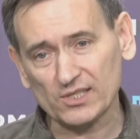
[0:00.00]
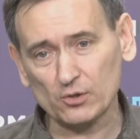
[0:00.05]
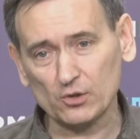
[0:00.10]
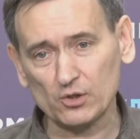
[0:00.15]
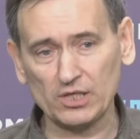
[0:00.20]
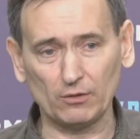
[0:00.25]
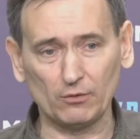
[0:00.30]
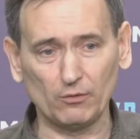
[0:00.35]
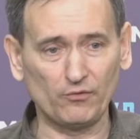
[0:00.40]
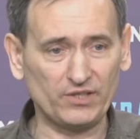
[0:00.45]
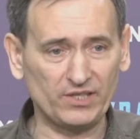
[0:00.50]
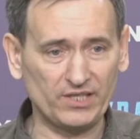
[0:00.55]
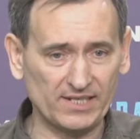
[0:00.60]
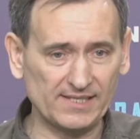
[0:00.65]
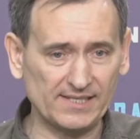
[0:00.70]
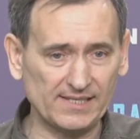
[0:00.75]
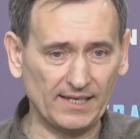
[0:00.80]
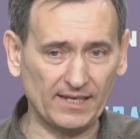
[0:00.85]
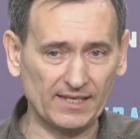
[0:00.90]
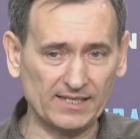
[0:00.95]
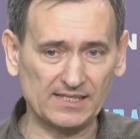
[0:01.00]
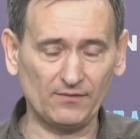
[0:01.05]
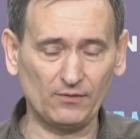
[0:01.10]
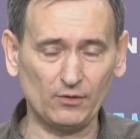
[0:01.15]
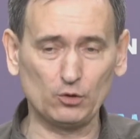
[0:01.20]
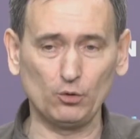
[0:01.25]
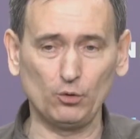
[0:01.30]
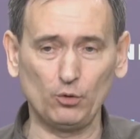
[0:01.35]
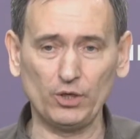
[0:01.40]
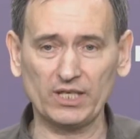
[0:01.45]
in the first reading
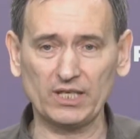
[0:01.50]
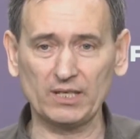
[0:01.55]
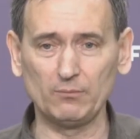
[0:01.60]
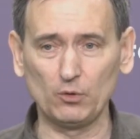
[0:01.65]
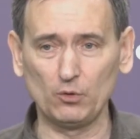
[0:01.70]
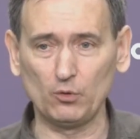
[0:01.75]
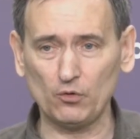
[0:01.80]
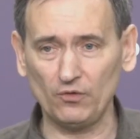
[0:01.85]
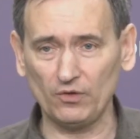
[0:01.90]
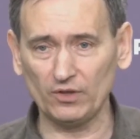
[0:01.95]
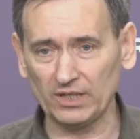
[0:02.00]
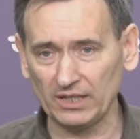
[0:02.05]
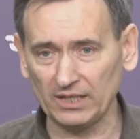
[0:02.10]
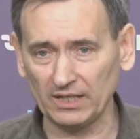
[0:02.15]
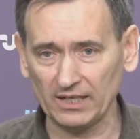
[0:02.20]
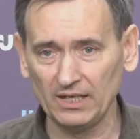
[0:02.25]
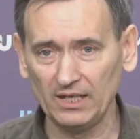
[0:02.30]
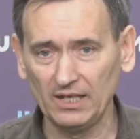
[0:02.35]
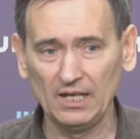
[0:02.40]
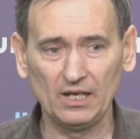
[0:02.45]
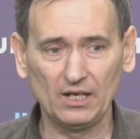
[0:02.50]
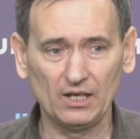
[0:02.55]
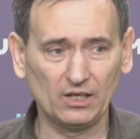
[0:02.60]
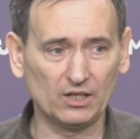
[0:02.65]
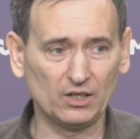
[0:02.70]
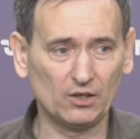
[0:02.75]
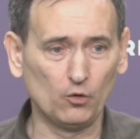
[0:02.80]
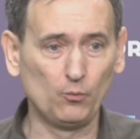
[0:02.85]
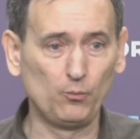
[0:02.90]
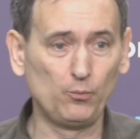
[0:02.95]
last year is
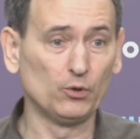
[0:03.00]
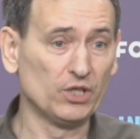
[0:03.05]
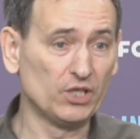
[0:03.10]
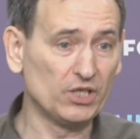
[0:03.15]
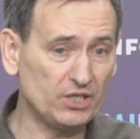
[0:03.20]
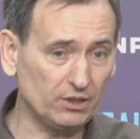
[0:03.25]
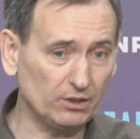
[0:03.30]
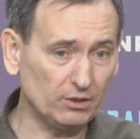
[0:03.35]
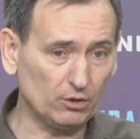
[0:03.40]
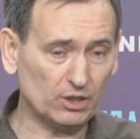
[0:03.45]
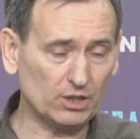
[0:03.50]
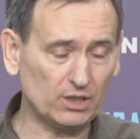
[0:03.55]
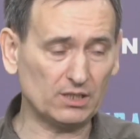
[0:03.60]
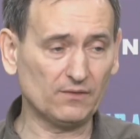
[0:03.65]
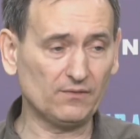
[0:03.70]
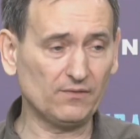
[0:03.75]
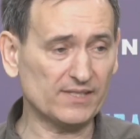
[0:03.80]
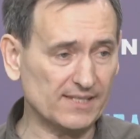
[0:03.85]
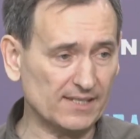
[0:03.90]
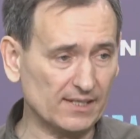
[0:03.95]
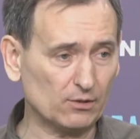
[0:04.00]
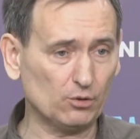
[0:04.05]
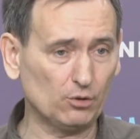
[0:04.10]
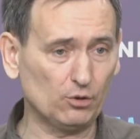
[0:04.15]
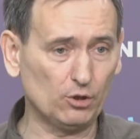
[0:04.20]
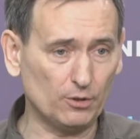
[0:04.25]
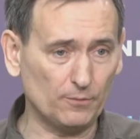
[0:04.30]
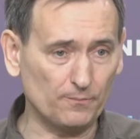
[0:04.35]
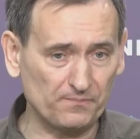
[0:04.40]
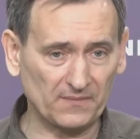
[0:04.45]
different from
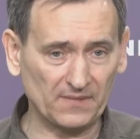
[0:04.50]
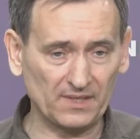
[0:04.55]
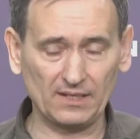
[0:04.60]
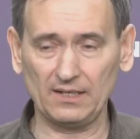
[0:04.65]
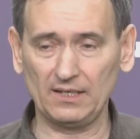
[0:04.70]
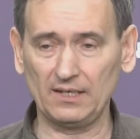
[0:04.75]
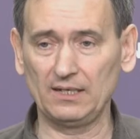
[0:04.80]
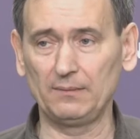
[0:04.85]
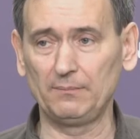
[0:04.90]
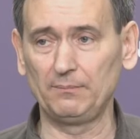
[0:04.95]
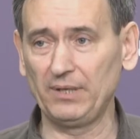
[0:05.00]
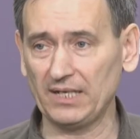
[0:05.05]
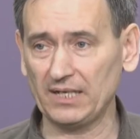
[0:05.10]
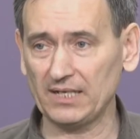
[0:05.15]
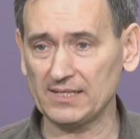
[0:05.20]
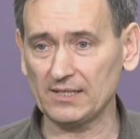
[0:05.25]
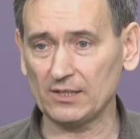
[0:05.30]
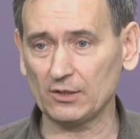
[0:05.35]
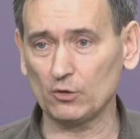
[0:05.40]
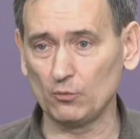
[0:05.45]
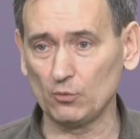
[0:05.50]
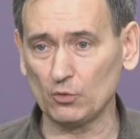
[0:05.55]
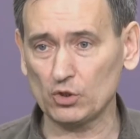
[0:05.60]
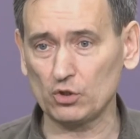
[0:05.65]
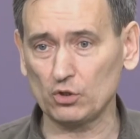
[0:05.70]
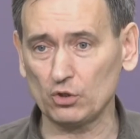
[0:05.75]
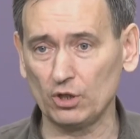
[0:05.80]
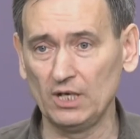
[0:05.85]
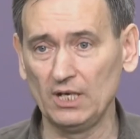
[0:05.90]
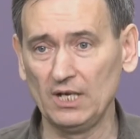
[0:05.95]
what we adopted
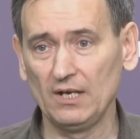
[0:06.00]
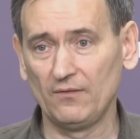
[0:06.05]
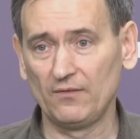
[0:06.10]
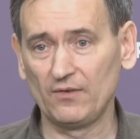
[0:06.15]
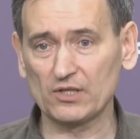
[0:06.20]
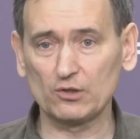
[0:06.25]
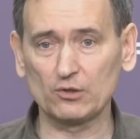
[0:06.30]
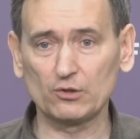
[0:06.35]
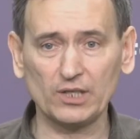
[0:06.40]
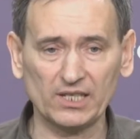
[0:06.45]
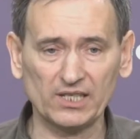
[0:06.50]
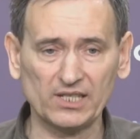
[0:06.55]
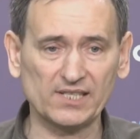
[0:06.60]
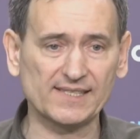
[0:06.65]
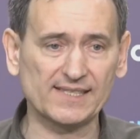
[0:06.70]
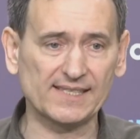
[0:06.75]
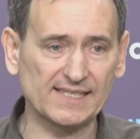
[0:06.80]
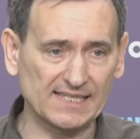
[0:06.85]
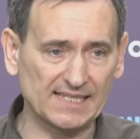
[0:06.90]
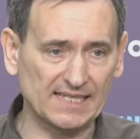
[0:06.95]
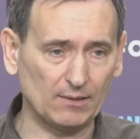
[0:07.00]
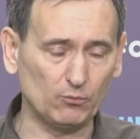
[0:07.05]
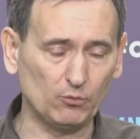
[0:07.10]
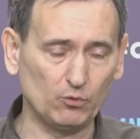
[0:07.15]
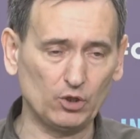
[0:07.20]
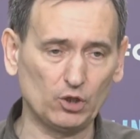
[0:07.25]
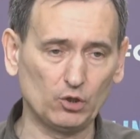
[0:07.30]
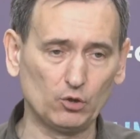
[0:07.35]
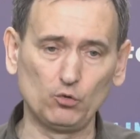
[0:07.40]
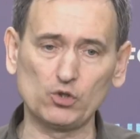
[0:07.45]
on the 20th of
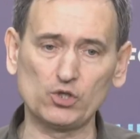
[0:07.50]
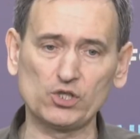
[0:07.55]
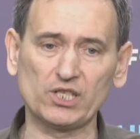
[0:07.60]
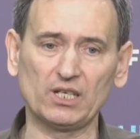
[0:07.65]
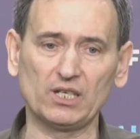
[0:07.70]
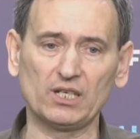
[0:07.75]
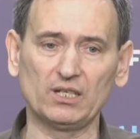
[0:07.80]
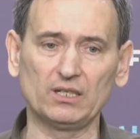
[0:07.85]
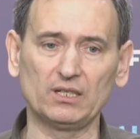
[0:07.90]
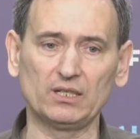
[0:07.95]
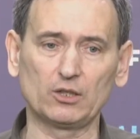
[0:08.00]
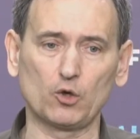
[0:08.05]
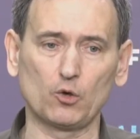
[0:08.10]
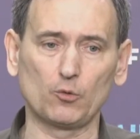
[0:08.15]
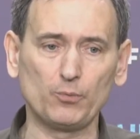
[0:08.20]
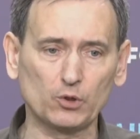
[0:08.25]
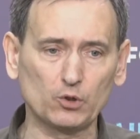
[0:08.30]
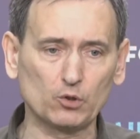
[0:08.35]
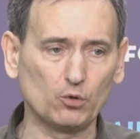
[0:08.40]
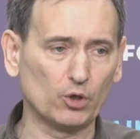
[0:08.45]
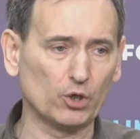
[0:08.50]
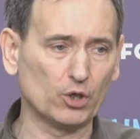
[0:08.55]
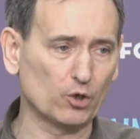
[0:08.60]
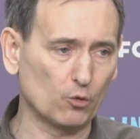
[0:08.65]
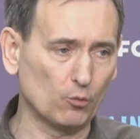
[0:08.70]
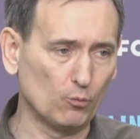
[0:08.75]
March, on Monday,